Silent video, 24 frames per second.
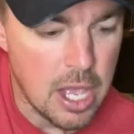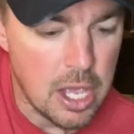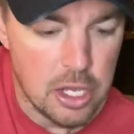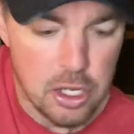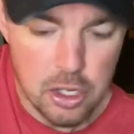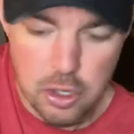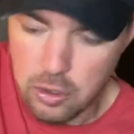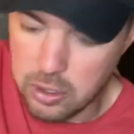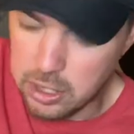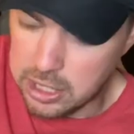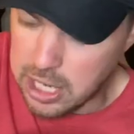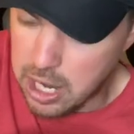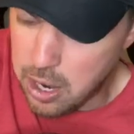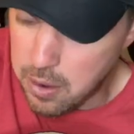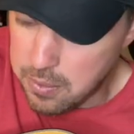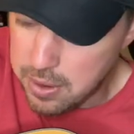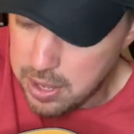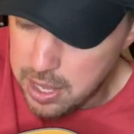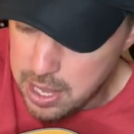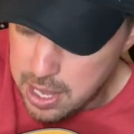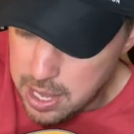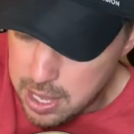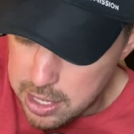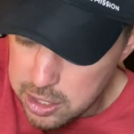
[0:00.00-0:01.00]
You're going to go,
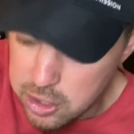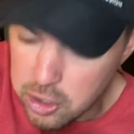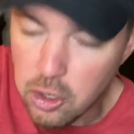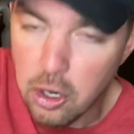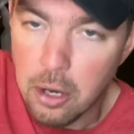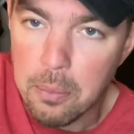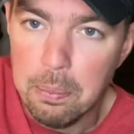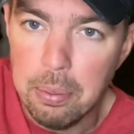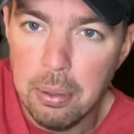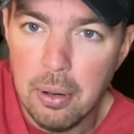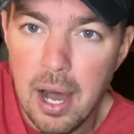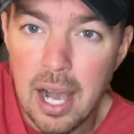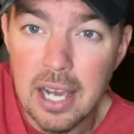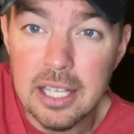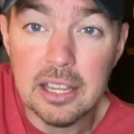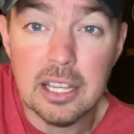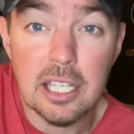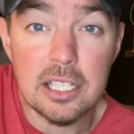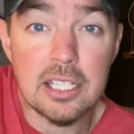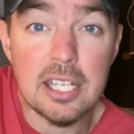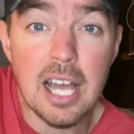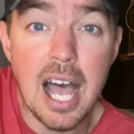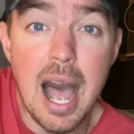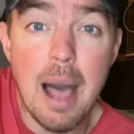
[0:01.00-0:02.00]
you're going to pluck the
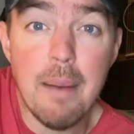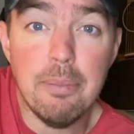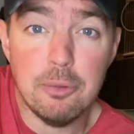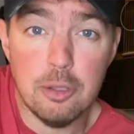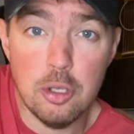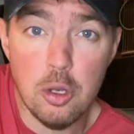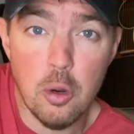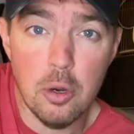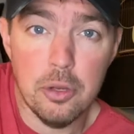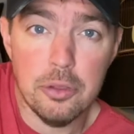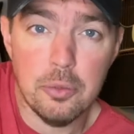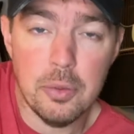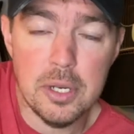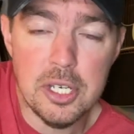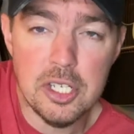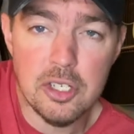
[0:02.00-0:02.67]
top two or three